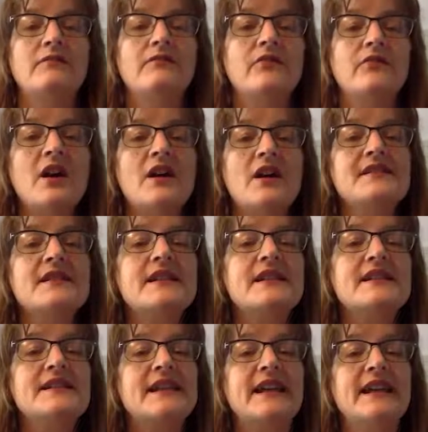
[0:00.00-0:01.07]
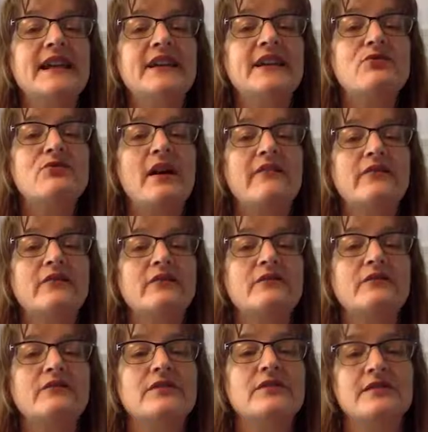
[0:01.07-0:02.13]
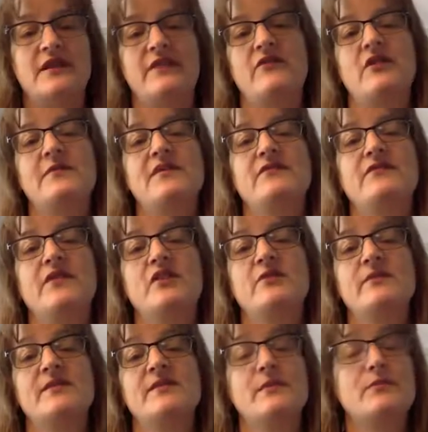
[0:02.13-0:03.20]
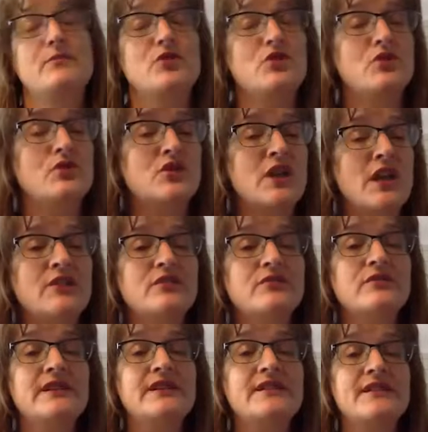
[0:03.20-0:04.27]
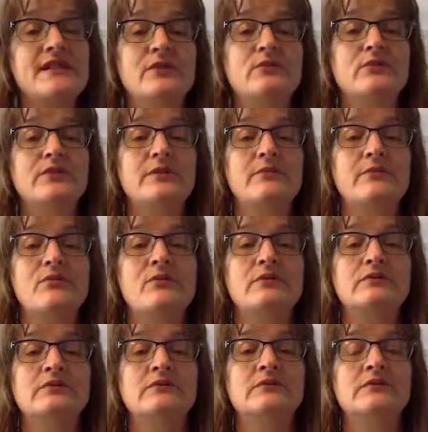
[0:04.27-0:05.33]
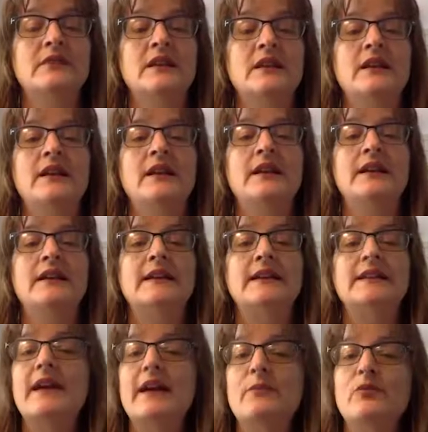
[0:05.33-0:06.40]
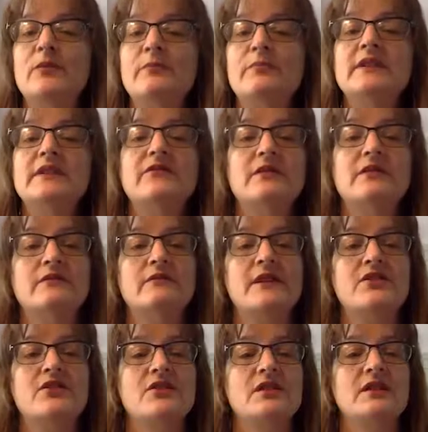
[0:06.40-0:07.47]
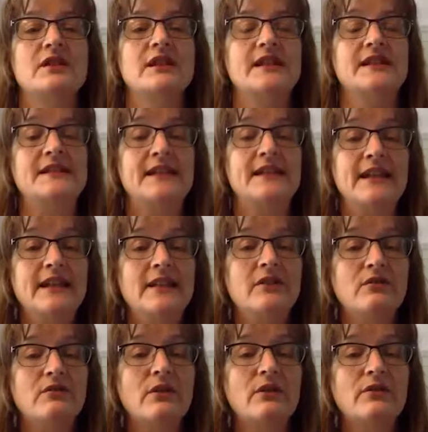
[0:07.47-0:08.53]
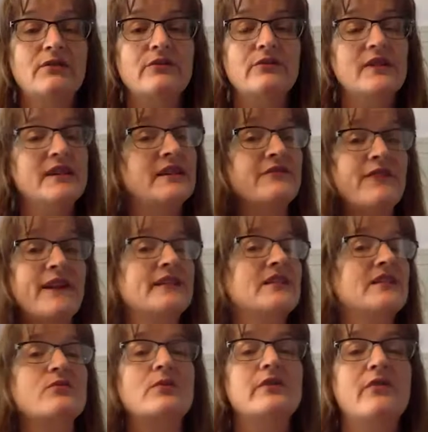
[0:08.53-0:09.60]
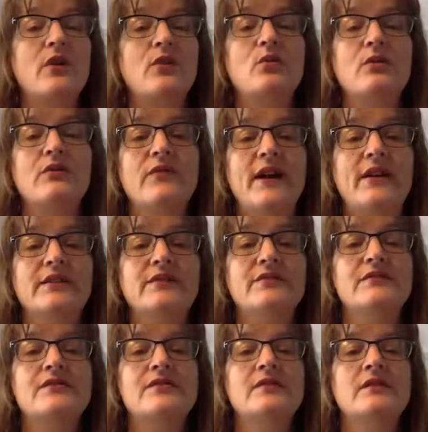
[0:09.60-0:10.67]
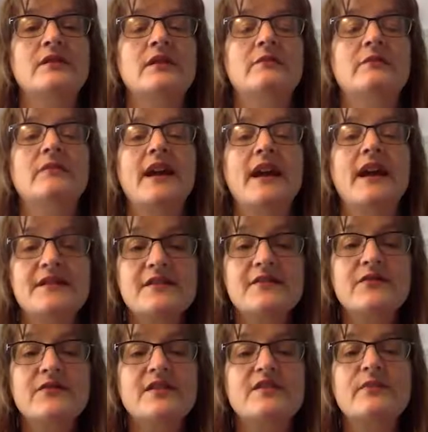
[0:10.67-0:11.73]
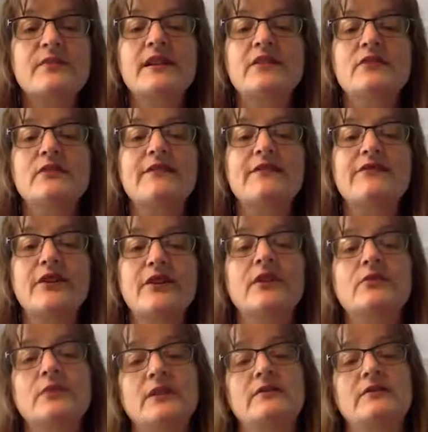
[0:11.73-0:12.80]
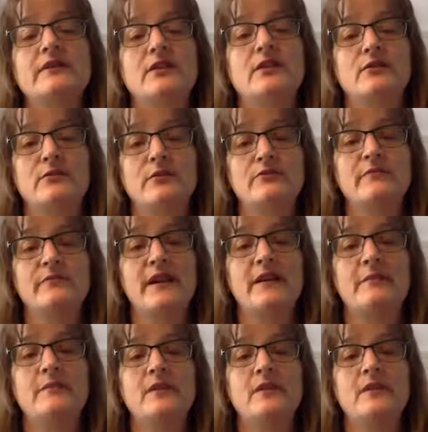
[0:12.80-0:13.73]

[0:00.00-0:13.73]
Velocity is a key driver to DevOps environments, but trajectory is equally important. At GitLab, we believe iteration is a key to growth. In fact, it's one of our core values. Because of this, we iterate very quickly on our roadmap.